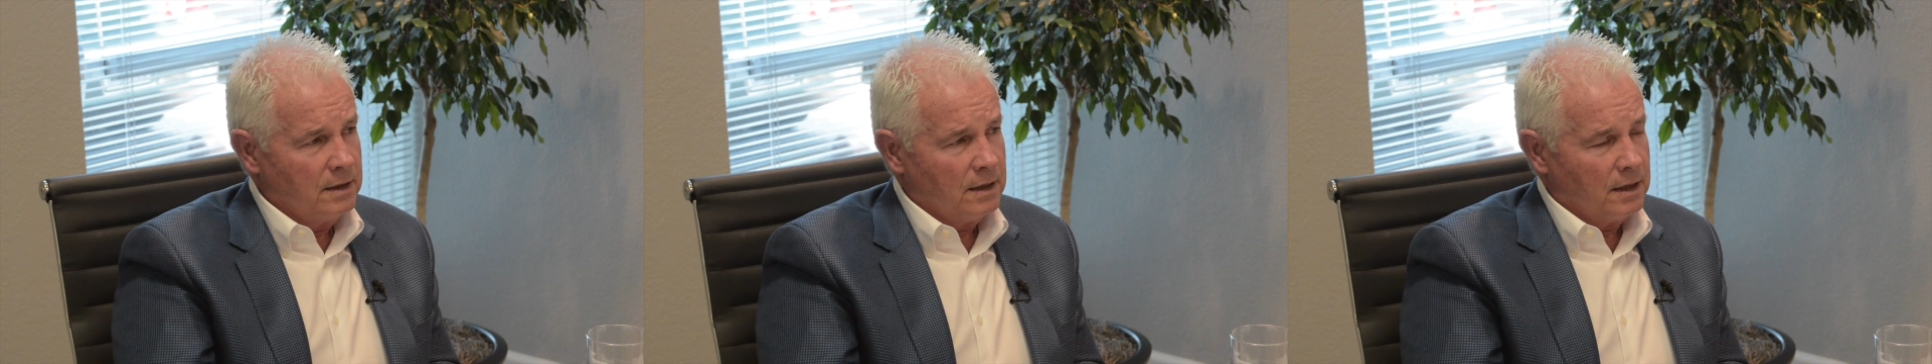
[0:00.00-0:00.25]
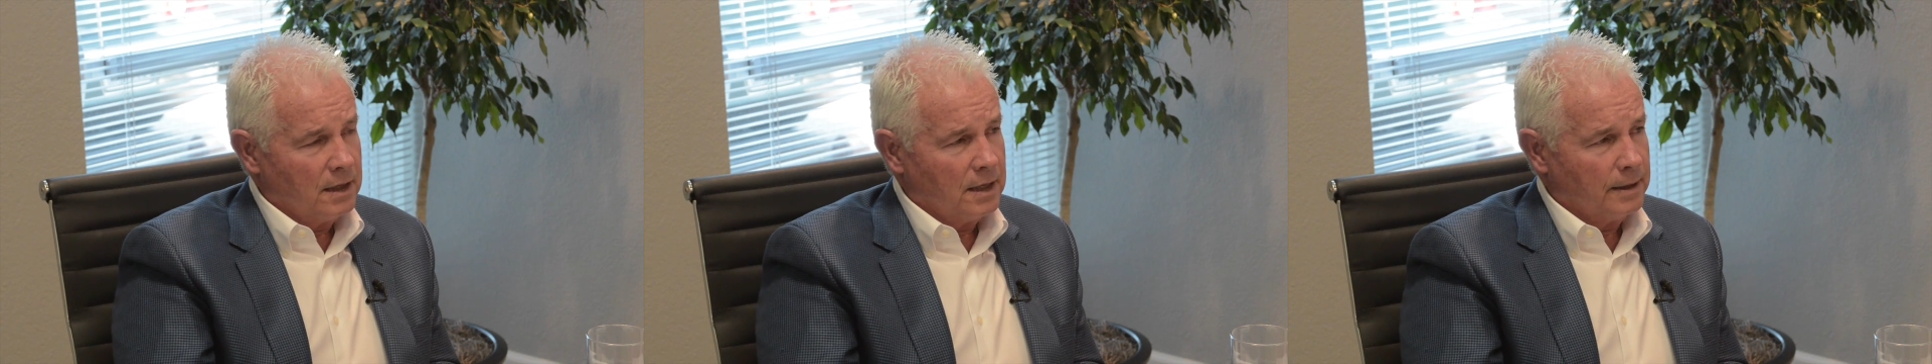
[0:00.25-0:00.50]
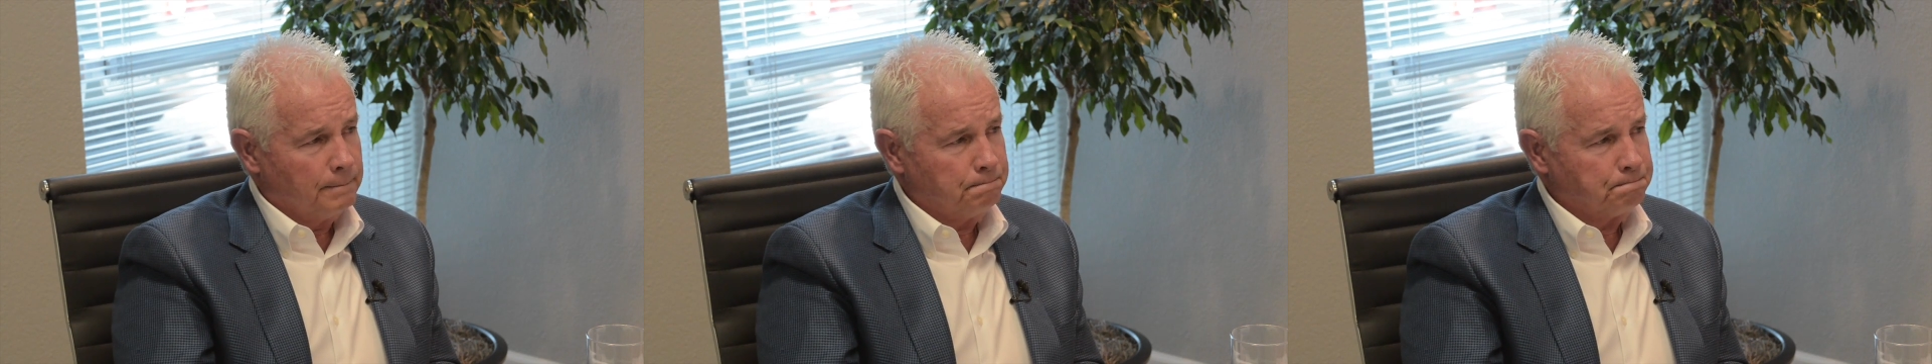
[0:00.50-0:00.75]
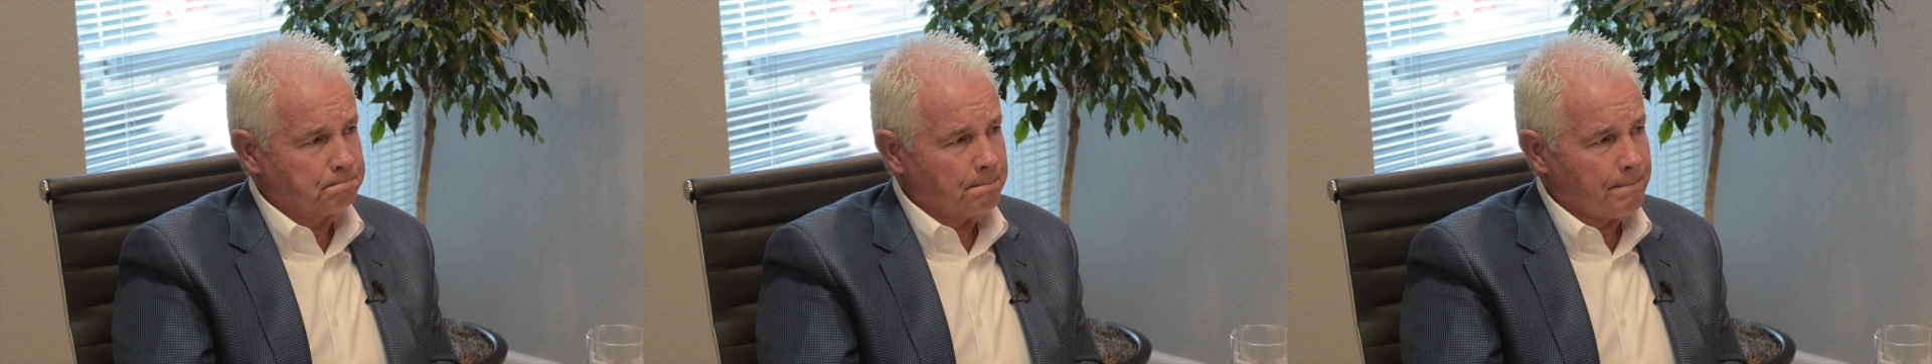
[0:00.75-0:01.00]

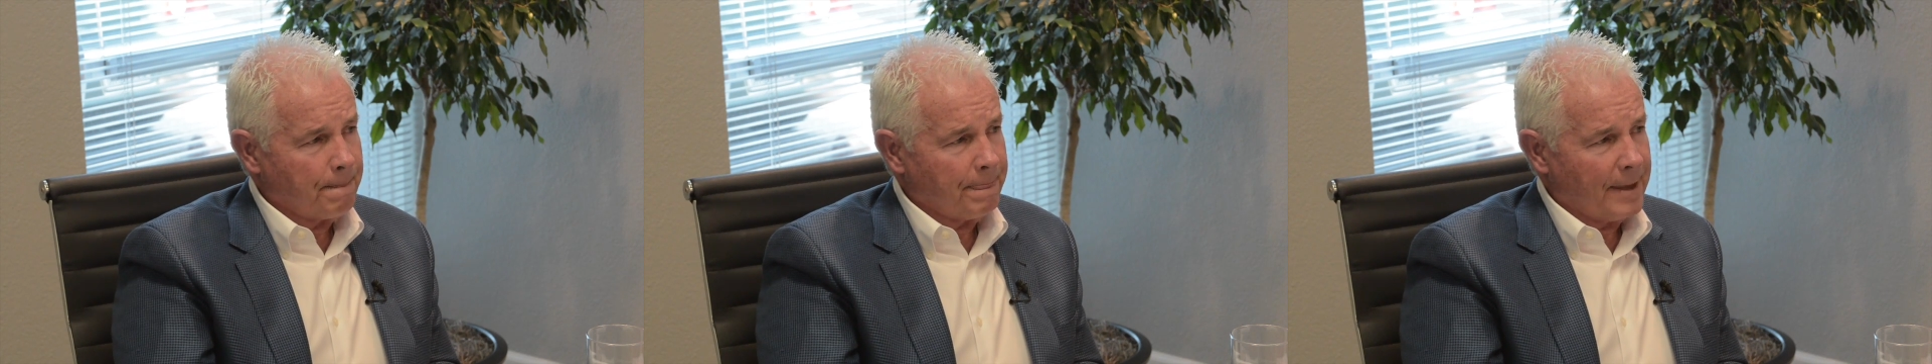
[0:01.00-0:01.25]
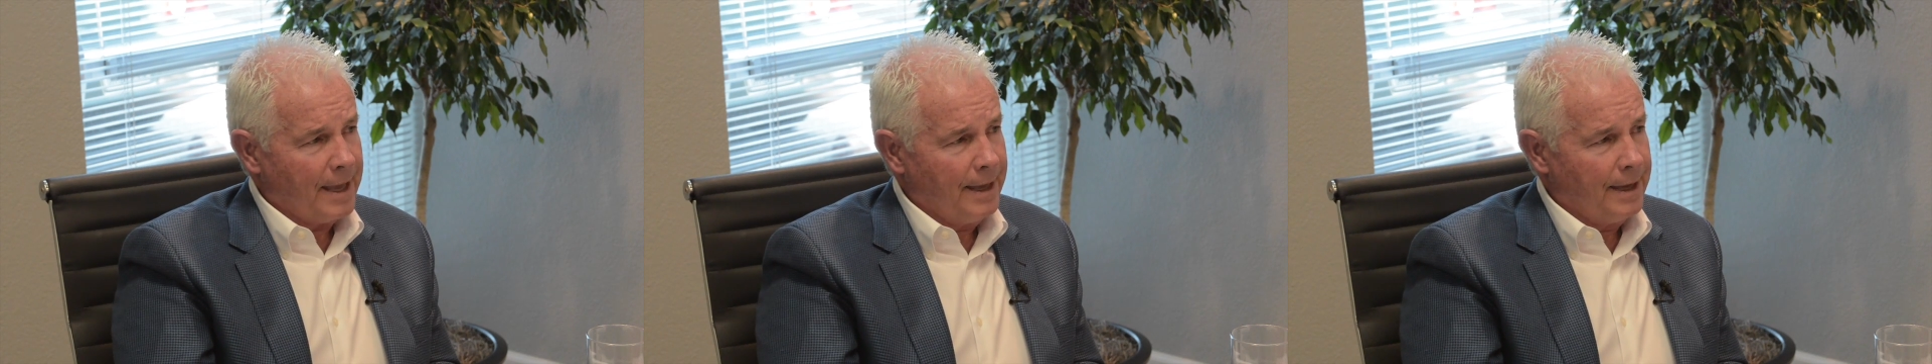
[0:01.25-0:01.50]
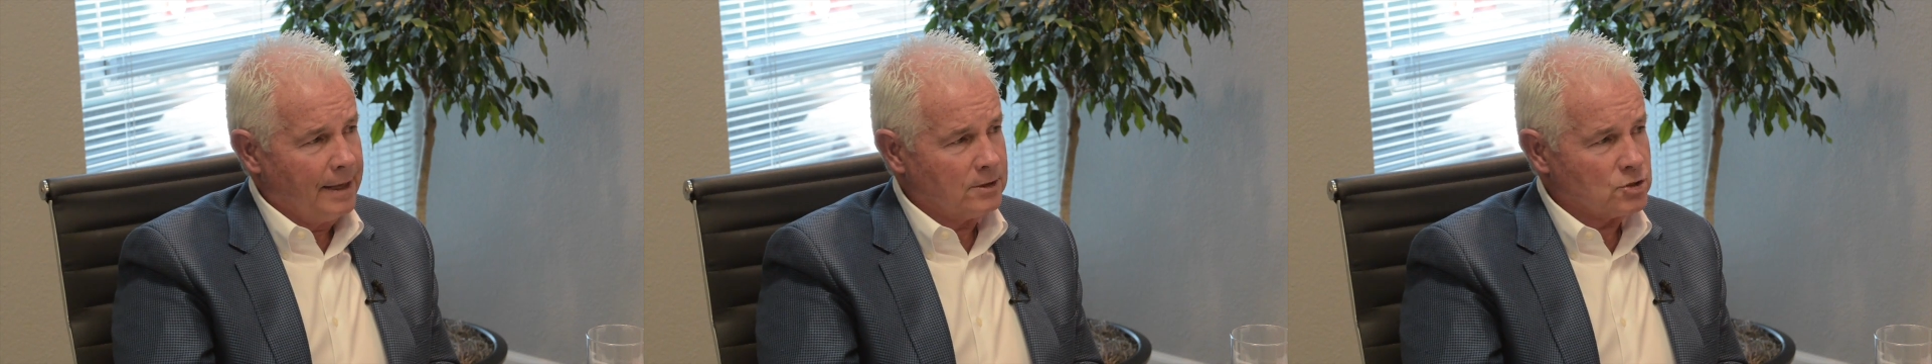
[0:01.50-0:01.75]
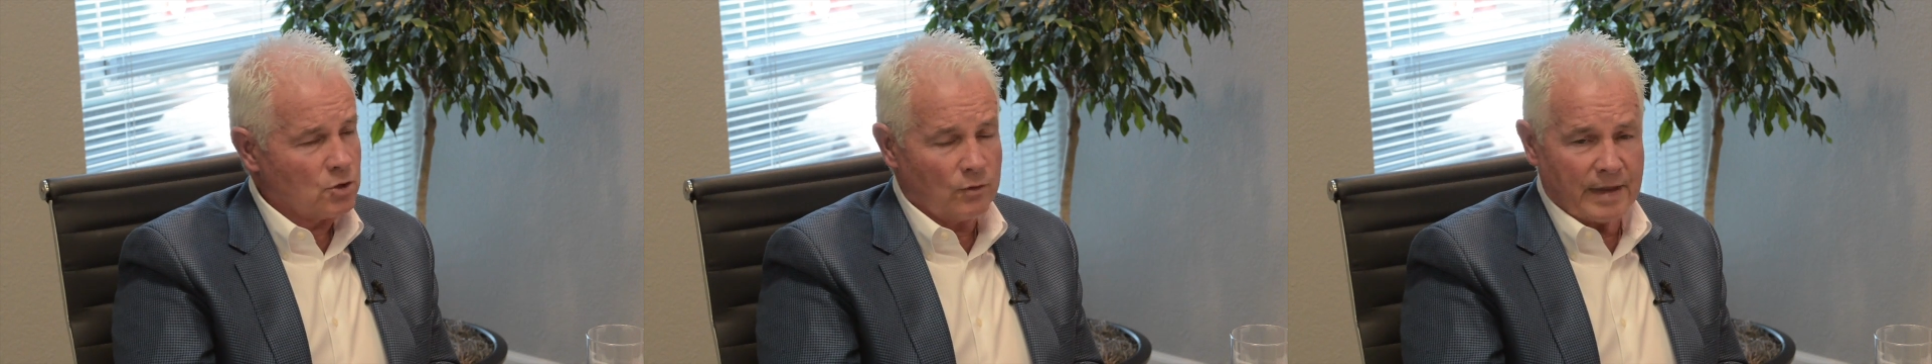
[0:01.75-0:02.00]

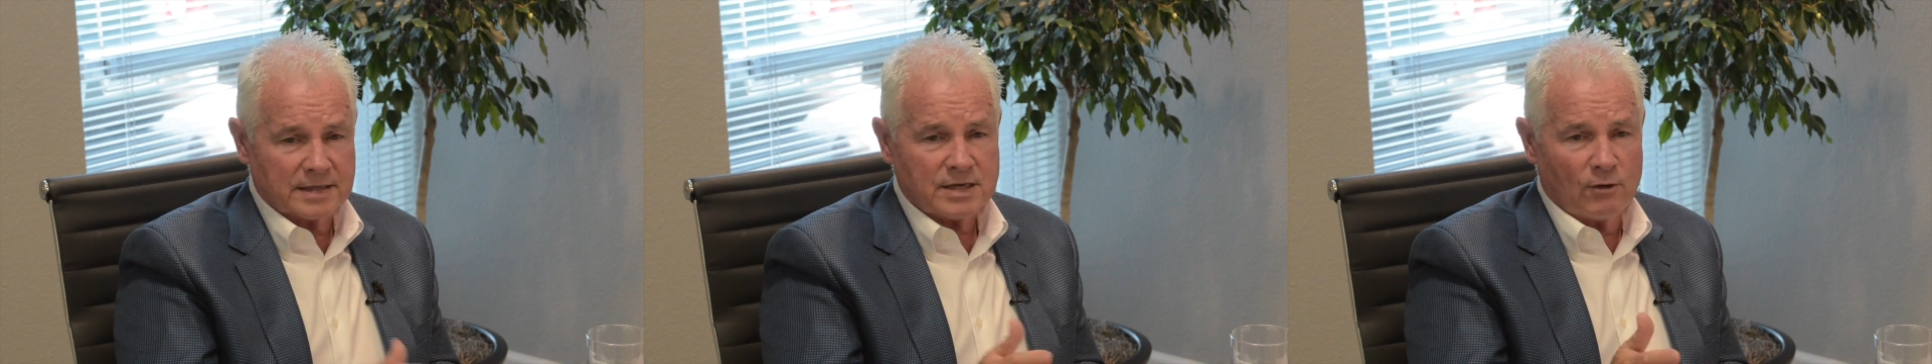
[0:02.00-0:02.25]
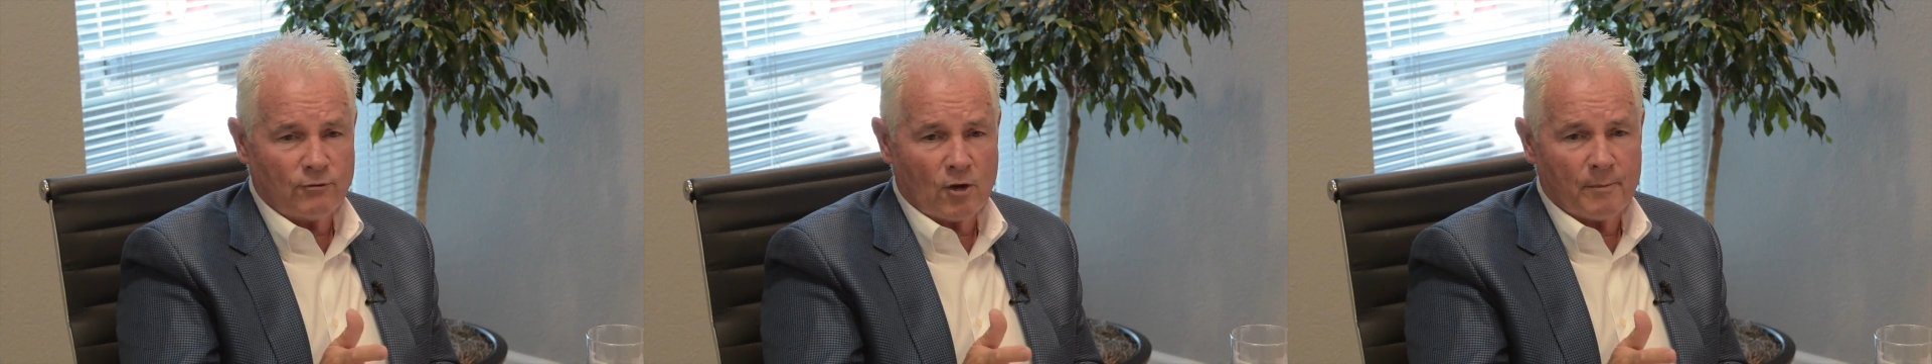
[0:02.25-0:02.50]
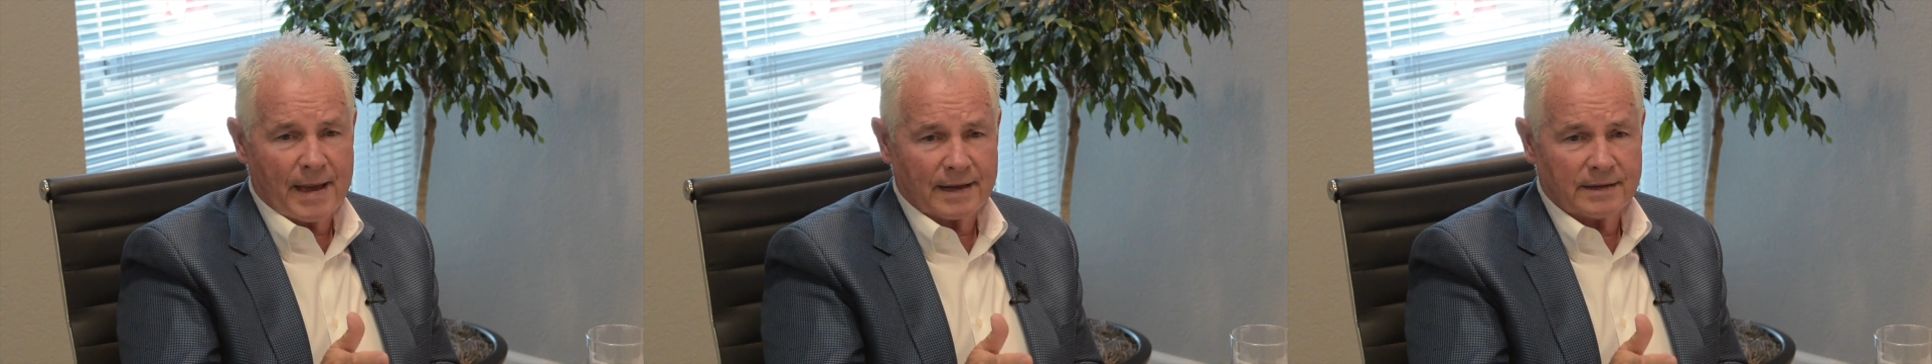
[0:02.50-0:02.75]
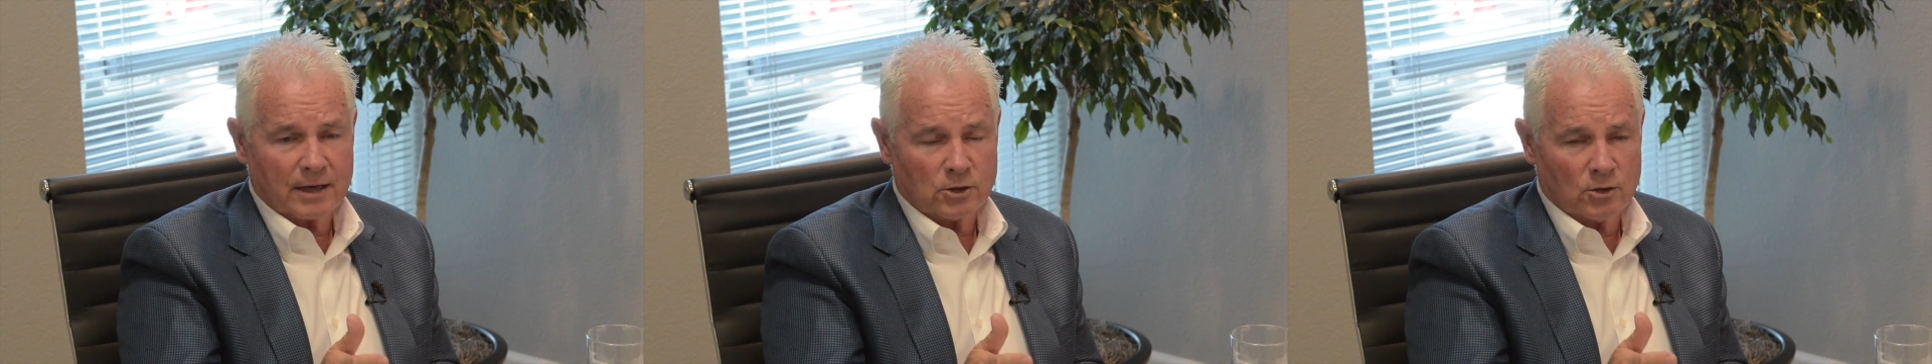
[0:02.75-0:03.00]
And so that's how far
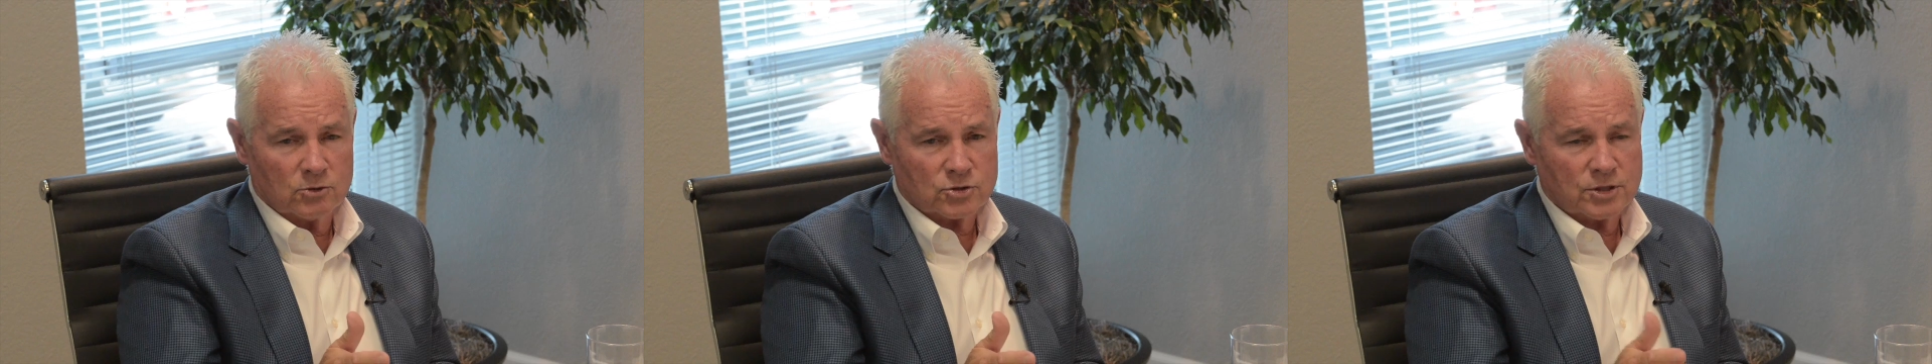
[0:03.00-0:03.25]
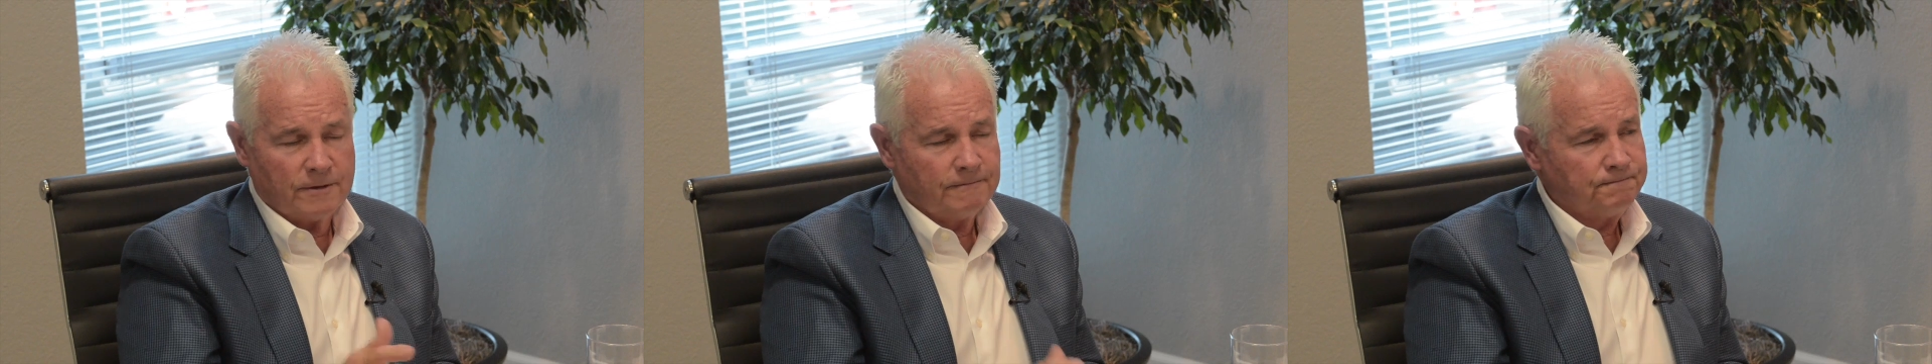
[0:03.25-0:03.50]
back that goes.